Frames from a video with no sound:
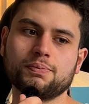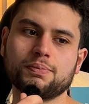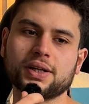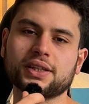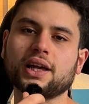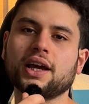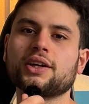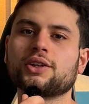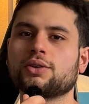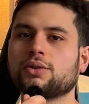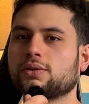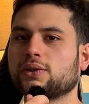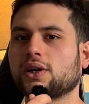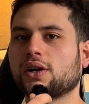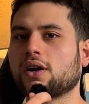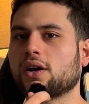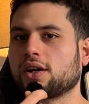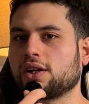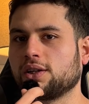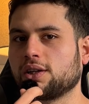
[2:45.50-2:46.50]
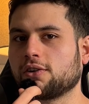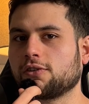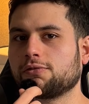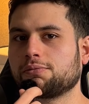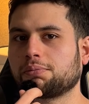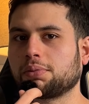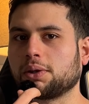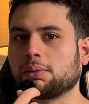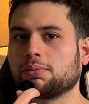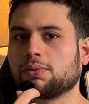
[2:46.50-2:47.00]
but I know there are
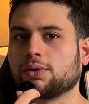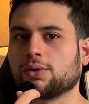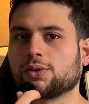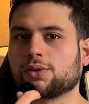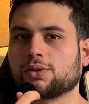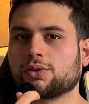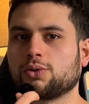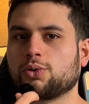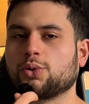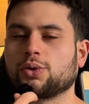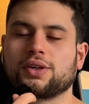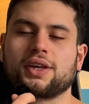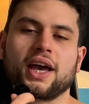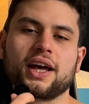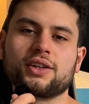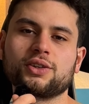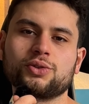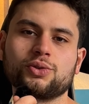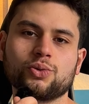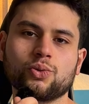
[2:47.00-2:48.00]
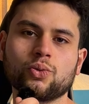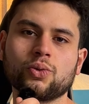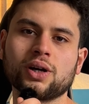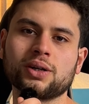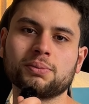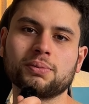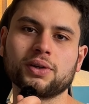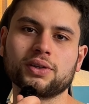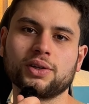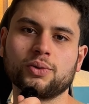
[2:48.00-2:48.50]
enough people who can't do
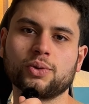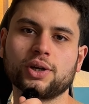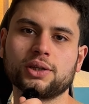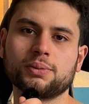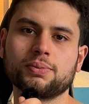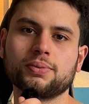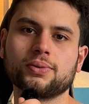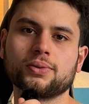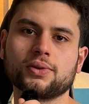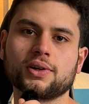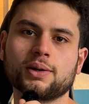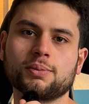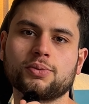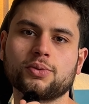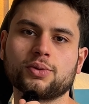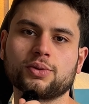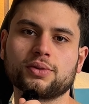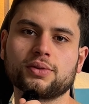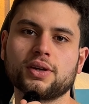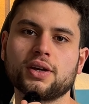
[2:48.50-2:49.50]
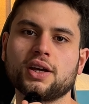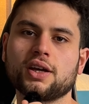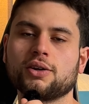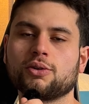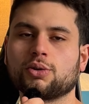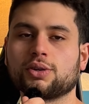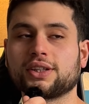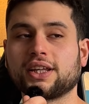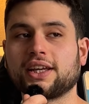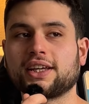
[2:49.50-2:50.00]
1 bodyweight pull-up,
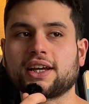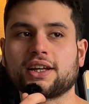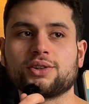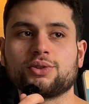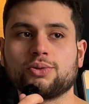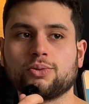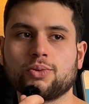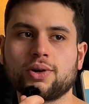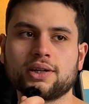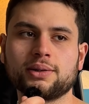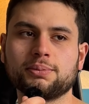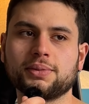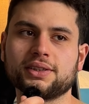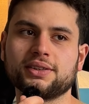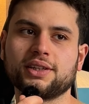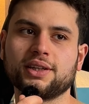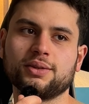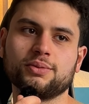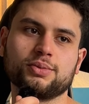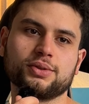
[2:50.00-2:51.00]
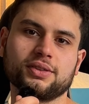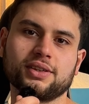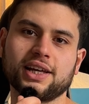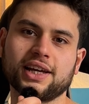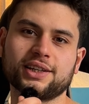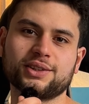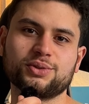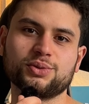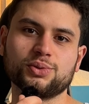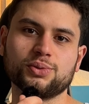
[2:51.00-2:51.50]
or they can do 1, but they would
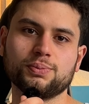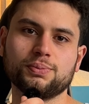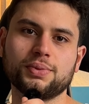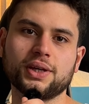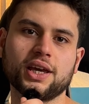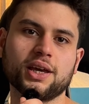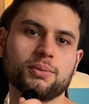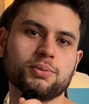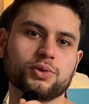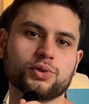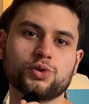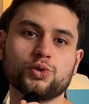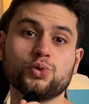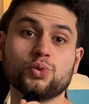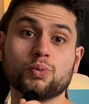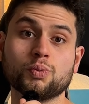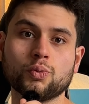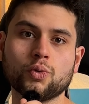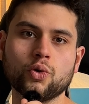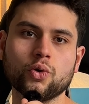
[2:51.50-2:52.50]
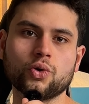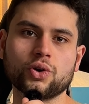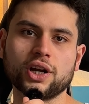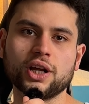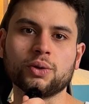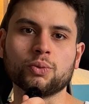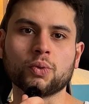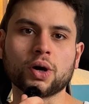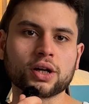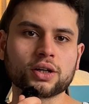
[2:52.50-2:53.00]
like to be able to do more
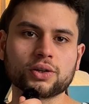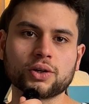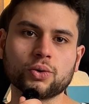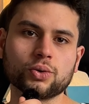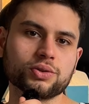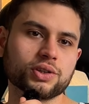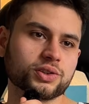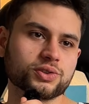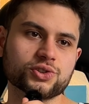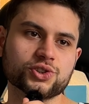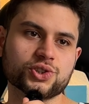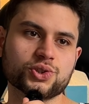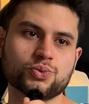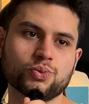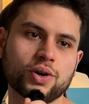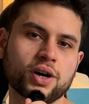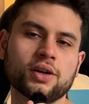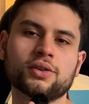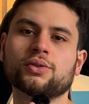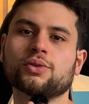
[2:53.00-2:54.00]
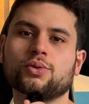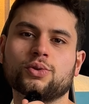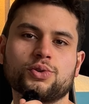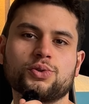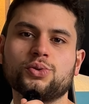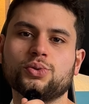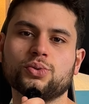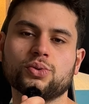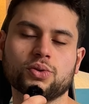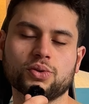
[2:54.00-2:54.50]
in one go than just 1 or
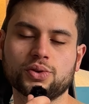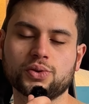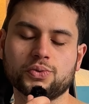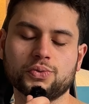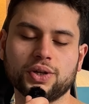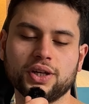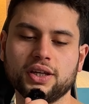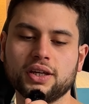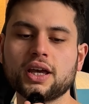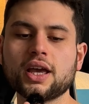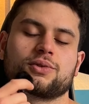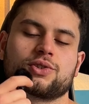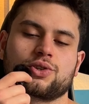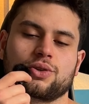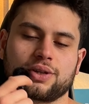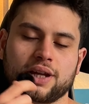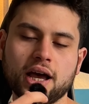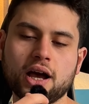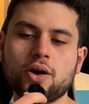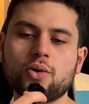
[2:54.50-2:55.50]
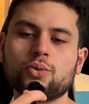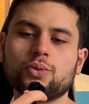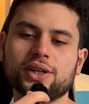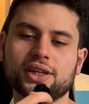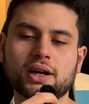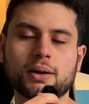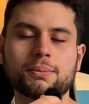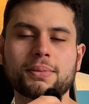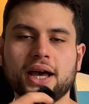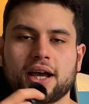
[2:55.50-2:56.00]
2 or 3. So now we
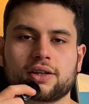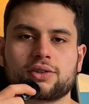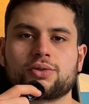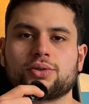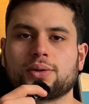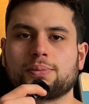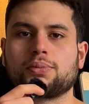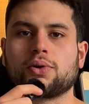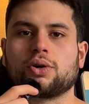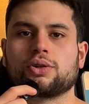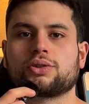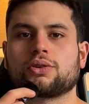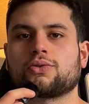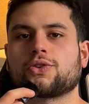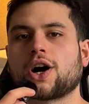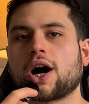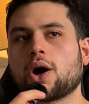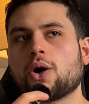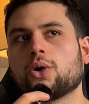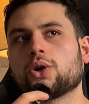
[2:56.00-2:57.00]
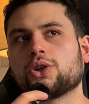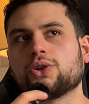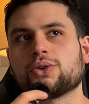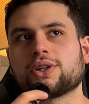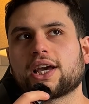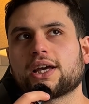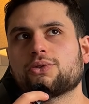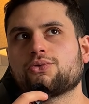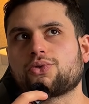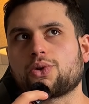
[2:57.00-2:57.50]
come back to the point of how you
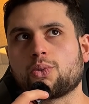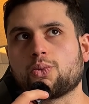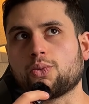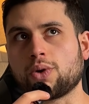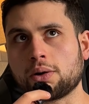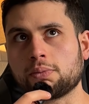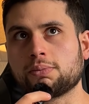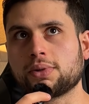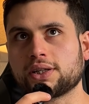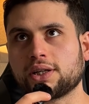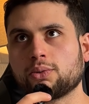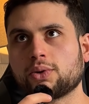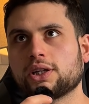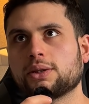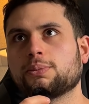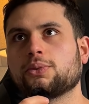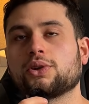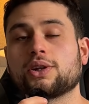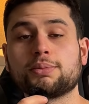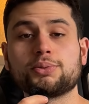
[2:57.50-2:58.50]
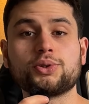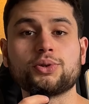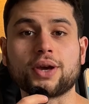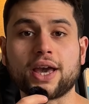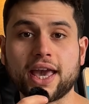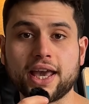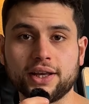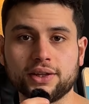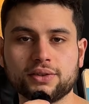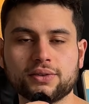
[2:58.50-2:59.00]
get from 1 bodyweight pull-up
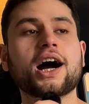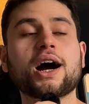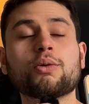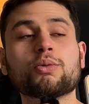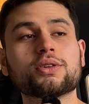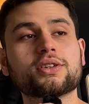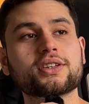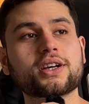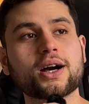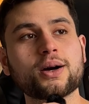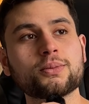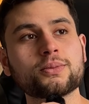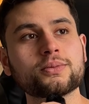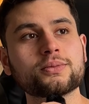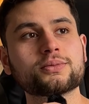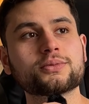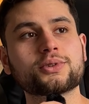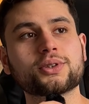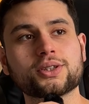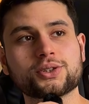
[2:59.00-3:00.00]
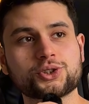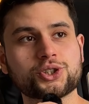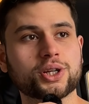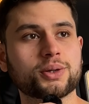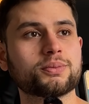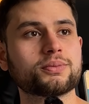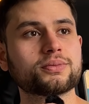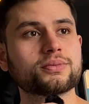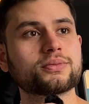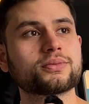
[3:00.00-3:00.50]
to 8. I would come to the gym,